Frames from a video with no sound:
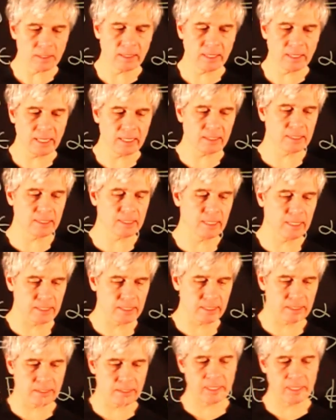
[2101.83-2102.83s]
tells
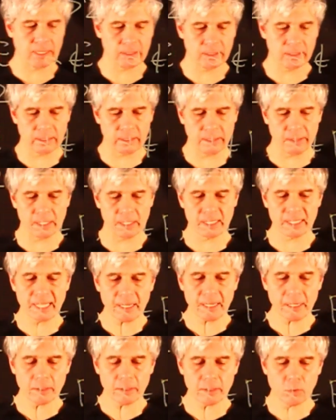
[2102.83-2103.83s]
us that the
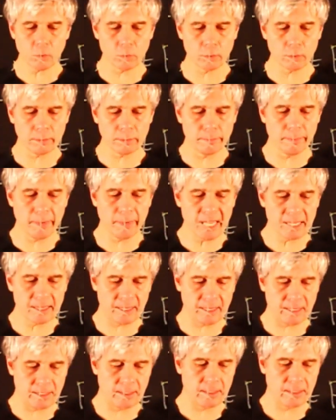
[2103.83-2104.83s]
second root,
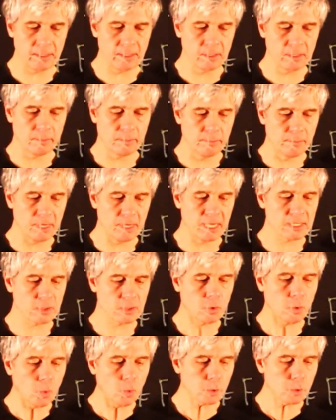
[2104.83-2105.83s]
beta, must
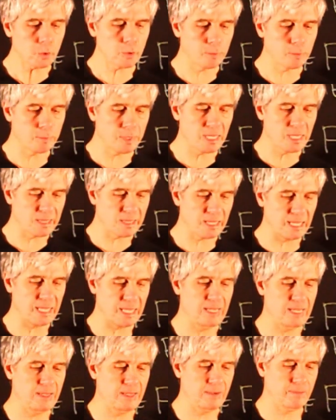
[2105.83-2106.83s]
also be in
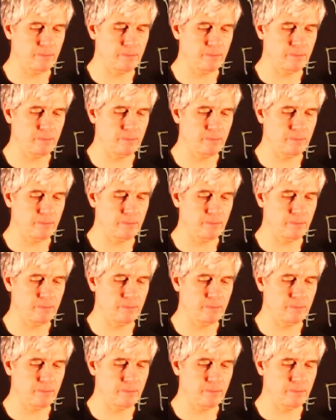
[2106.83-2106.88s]
E.